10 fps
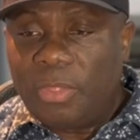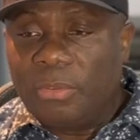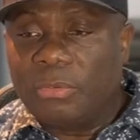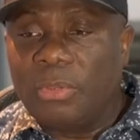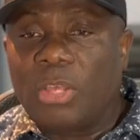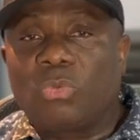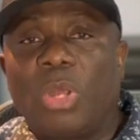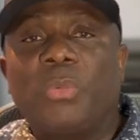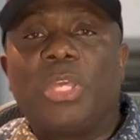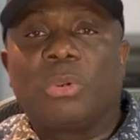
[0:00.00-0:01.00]
So that's
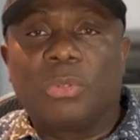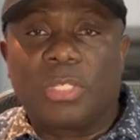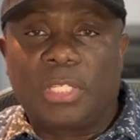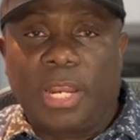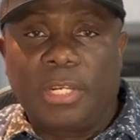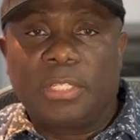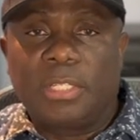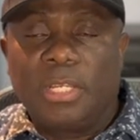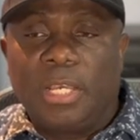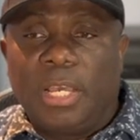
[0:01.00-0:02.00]
one way you could start.
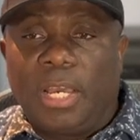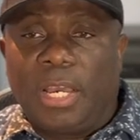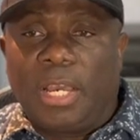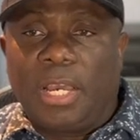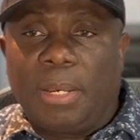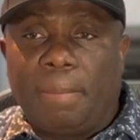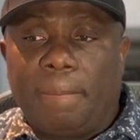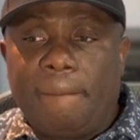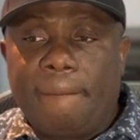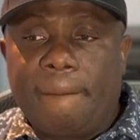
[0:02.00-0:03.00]

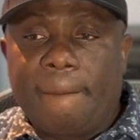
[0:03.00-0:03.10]
Um,